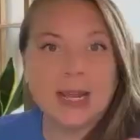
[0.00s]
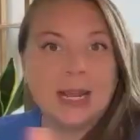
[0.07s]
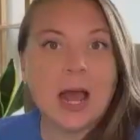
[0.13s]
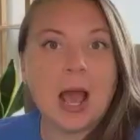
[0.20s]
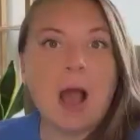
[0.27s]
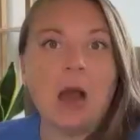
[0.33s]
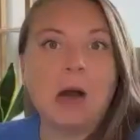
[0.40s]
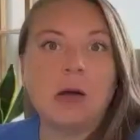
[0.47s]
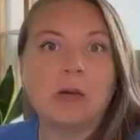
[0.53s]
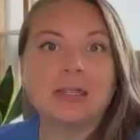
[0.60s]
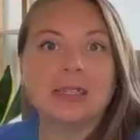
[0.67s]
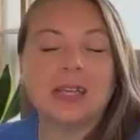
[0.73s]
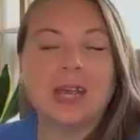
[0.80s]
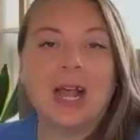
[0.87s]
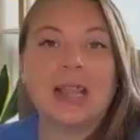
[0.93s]
it out,
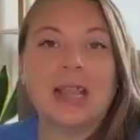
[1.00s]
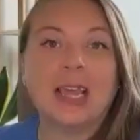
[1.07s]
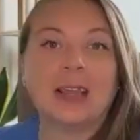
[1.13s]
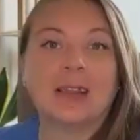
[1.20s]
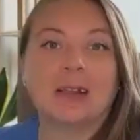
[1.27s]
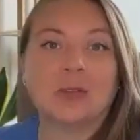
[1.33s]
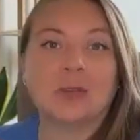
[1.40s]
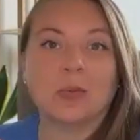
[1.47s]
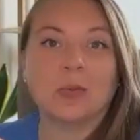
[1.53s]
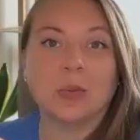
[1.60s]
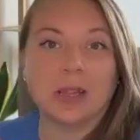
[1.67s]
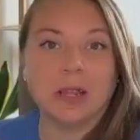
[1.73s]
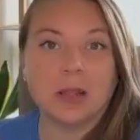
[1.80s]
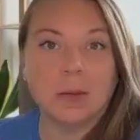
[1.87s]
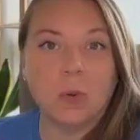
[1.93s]
I think that's a
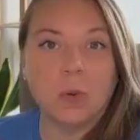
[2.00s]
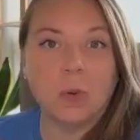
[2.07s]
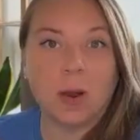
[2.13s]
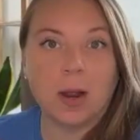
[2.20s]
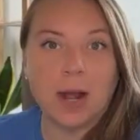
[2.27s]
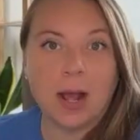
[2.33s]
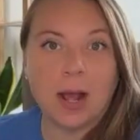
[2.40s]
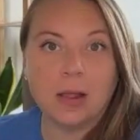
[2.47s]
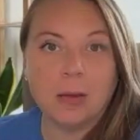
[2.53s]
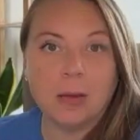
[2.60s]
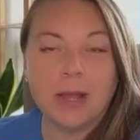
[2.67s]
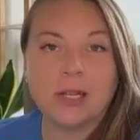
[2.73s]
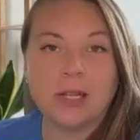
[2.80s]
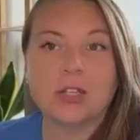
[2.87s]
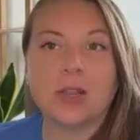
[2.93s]
really important
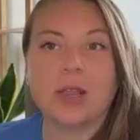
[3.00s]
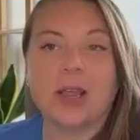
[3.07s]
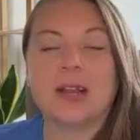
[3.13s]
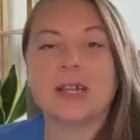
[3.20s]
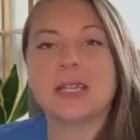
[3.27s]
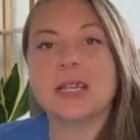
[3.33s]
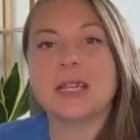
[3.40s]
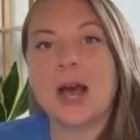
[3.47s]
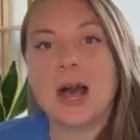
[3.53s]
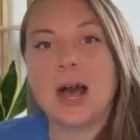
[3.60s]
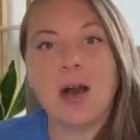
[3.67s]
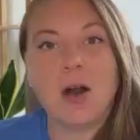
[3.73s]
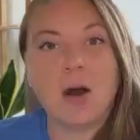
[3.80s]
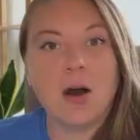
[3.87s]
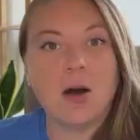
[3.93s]
element so that it's not
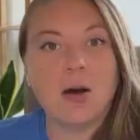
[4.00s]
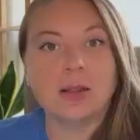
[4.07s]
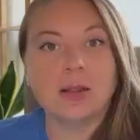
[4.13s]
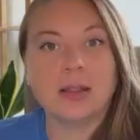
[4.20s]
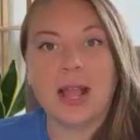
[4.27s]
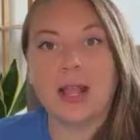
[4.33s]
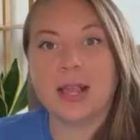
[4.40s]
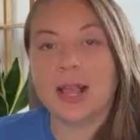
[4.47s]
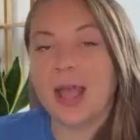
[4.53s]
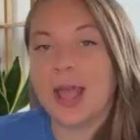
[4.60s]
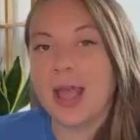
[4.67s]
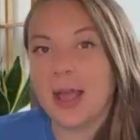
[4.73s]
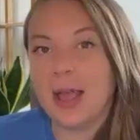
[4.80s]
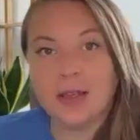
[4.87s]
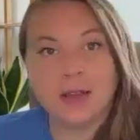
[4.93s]
all like
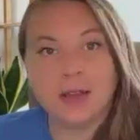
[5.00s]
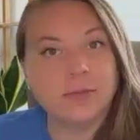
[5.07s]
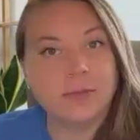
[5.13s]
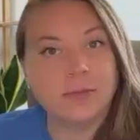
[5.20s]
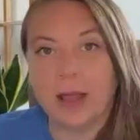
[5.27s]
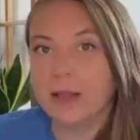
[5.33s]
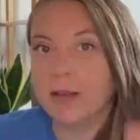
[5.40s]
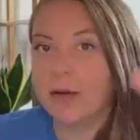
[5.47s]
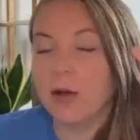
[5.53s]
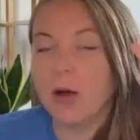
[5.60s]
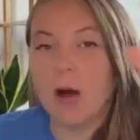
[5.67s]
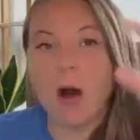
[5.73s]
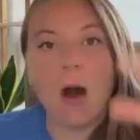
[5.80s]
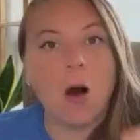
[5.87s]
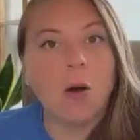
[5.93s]

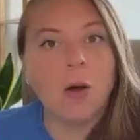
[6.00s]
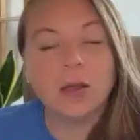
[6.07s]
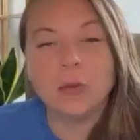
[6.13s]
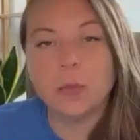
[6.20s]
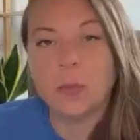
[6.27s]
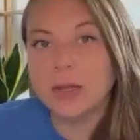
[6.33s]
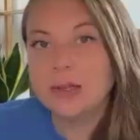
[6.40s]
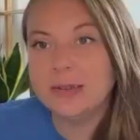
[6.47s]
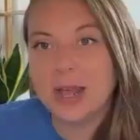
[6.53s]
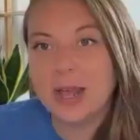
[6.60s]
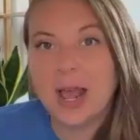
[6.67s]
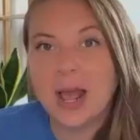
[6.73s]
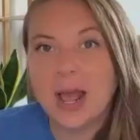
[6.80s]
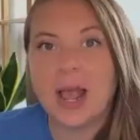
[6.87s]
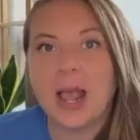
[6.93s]
all in one
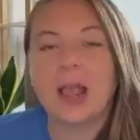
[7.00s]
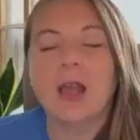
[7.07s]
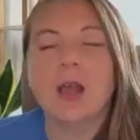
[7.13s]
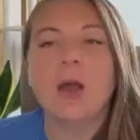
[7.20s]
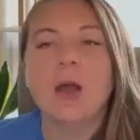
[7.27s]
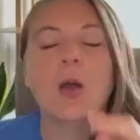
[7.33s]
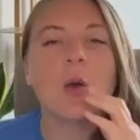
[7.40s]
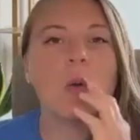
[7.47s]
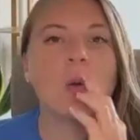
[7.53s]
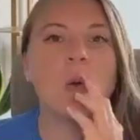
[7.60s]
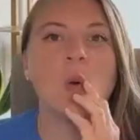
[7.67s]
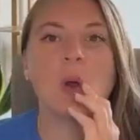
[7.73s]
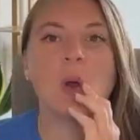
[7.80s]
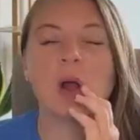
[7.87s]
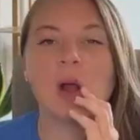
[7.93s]
day
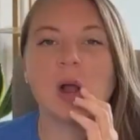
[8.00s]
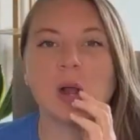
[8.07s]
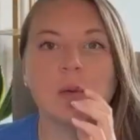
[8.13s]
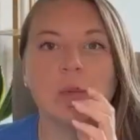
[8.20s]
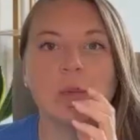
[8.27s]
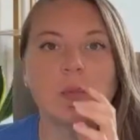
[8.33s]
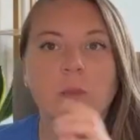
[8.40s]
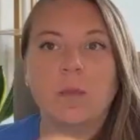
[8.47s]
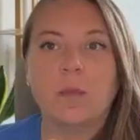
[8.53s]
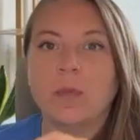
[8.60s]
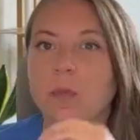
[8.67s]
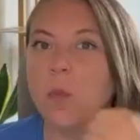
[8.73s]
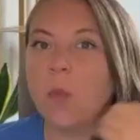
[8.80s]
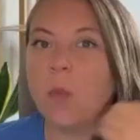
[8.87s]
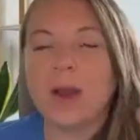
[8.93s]
or
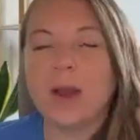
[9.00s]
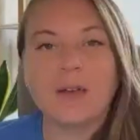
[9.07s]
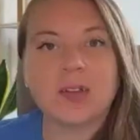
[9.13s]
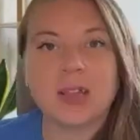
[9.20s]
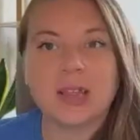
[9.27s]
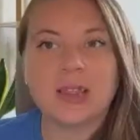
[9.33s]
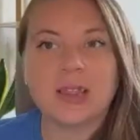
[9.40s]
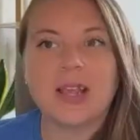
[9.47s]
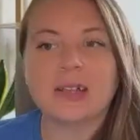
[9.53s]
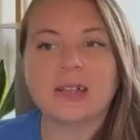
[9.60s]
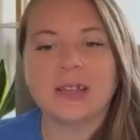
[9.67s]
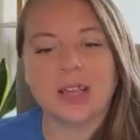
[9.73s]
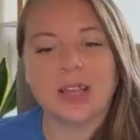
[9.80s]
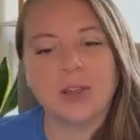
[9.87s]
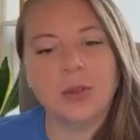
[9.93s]
whatever the thing
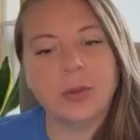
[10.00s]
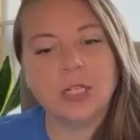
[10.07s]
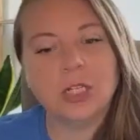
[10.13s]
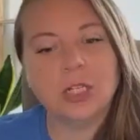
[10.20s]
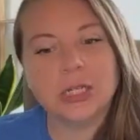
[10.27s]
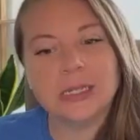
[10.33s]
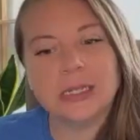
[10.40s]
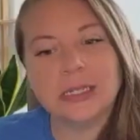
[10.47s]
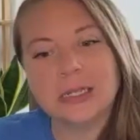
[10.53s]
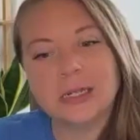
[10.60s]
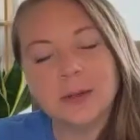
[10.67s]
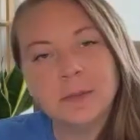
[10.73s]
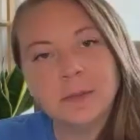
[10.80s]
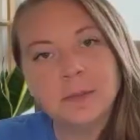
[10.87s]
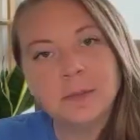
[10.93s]
is. Like, you can just
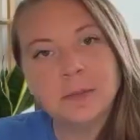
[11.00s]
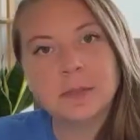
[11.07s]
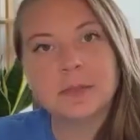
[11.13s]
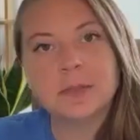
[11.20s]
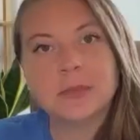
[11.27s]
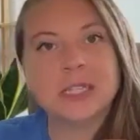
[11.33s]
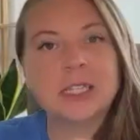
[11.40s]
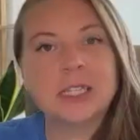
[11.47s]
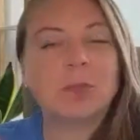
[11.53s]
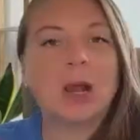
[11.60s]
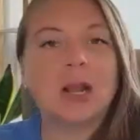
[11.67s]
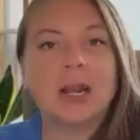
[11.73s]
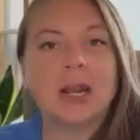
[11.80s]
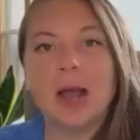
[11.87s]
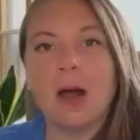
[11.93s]

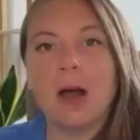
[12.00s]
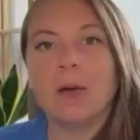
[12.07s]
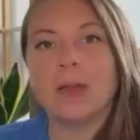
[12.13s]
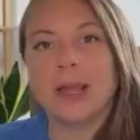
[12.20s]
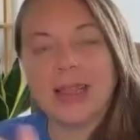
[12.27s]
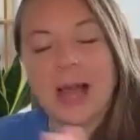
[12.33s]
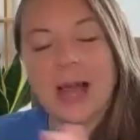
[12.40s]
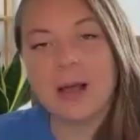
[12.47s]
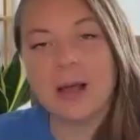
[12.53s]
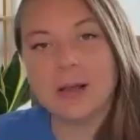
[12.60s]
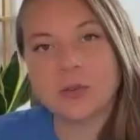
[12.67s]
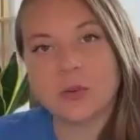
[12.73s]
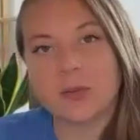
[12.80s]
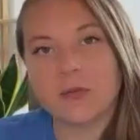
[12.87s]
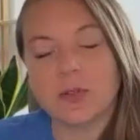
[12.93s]
spread it out, like that
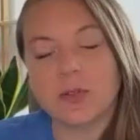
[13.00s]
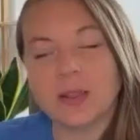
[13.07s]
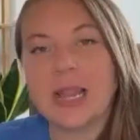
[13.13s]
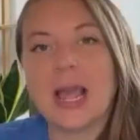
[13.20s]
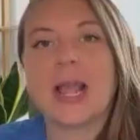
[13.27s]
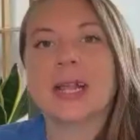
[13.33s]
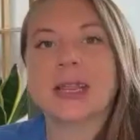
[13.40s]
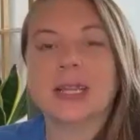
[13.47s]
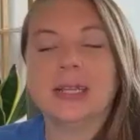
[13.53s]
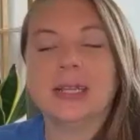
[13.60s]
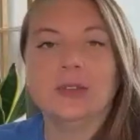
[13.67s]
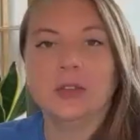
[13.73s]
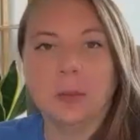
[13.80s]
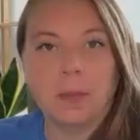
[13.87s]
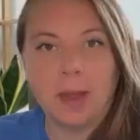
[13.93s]
sort of
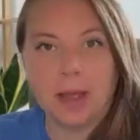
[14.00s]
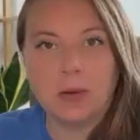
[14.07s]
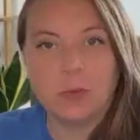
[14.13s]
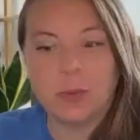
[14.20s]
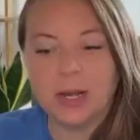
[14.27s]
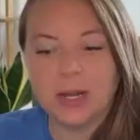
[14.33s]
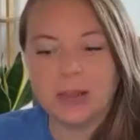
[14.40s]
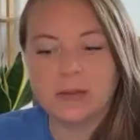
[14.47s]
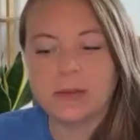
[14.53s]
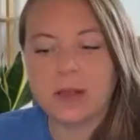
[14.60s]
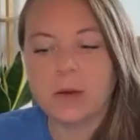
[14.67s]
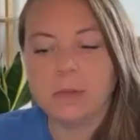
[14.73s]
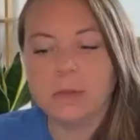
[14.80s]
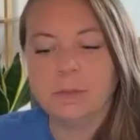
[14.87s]
lengthens your bandwidth. So,